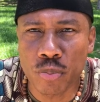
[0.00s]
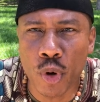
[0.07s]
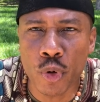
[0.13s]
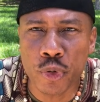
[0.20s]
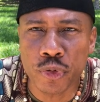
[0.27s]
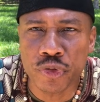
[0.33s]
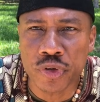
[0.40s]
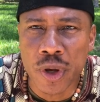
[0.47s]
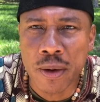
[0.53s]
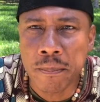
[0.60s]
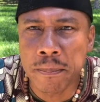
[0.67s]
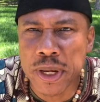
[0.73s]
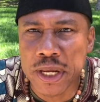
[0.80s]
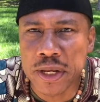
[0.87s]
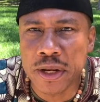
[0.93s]
Moors
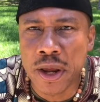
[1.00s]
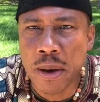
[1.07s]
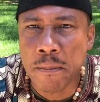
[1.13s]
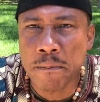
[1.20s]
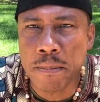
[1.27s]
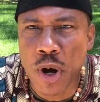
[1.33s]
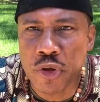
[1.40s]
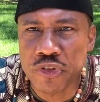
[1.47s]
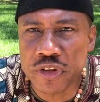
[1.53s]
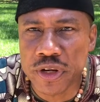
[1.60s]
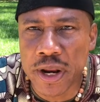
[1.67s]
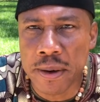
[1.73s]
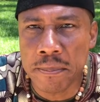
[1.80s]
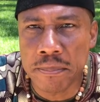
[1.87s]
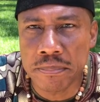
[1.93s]
mean
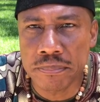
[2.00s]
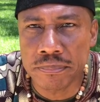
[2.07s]
Muslim.